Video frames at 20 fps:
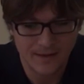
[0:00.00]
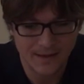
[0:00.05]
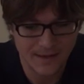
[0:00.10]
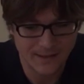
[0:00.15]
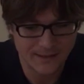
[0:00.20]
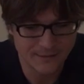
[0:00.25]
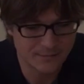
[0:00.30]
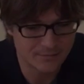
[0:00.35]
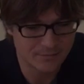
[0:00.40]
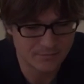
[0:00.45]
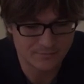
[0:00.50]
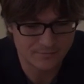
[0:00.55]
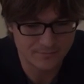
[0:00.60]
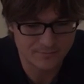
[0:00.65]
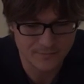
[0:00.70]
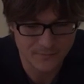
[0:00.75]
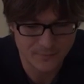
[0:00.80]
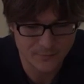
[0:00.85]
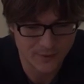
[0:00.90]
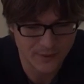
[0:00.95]
And
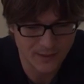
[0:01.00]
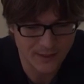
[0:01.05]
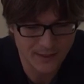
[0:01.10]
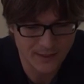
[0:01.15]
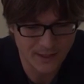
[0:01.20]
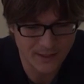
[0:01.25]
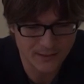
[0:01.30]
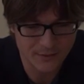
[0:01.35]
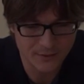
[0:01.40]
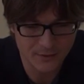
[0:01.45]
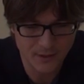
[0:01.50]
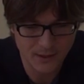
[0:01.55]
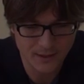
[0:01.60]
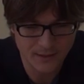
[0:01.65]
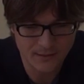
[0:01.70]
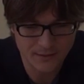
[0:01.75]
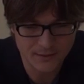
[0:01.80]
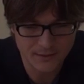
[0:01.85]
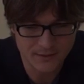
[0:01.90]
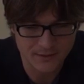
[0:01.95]
when I
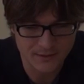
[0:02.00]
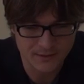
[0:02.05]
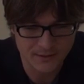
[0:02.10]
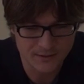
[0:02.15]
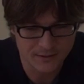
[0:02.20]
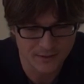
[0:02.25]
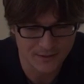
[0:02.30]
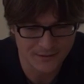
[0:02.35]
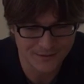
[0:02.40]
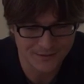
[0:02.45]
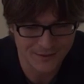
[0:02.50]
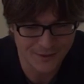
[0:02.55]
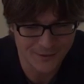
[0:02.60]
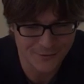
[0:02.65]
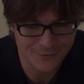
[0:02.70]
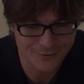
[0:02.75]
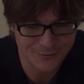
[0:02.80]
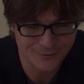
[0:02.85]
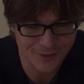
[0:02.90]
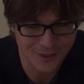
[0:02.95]
calculate this it
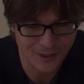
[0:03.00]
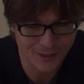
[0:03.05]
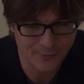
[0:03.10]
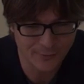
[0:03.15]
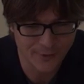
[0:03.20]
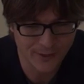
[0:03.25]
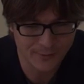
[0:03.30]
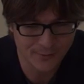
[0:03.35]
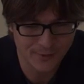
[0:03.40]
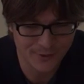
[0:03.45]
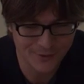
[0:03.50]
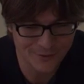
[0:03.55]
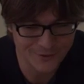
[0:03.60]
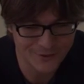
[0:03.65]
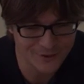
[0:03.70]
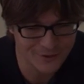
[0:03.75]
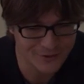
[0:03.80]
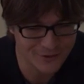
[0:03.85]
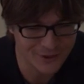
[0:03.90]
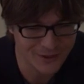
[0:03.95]
goes really quick,
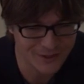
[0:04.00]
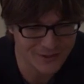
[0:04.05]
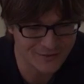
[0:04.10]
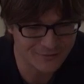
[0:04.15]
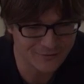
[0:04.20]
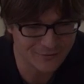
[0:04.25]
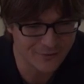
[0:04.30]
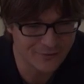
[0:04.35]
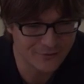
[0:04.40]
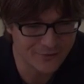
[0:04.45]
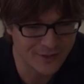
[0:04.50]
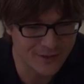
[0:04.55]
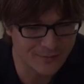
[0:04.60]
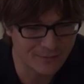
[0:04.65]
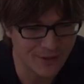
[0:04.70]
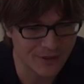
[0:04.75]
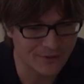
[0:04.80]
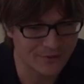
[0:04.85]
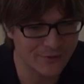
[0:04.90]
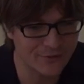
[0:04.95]
because it's just a
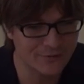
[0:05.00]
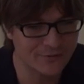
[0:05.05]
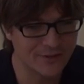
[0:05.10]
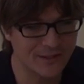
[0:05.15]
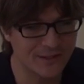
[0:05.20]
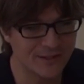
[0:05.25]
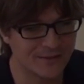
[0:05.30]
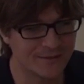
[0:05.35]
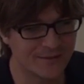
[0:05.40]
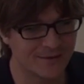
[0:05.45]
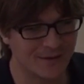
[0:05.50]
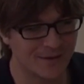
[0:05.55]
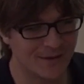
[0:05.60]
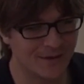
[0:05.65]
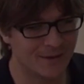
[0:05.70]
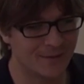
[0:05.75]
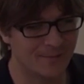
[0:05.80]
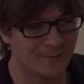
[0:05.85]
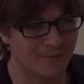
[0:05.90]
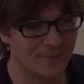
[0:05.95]
15 by 15
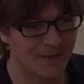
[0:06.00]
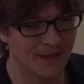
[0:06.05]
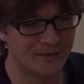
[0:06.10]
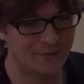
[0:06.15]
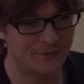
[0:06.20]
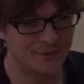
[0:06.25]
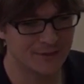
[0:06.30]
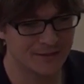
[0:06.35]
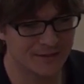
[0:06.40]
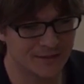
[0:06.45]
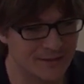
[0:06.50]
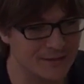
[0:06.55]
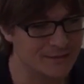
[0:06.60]
matrix,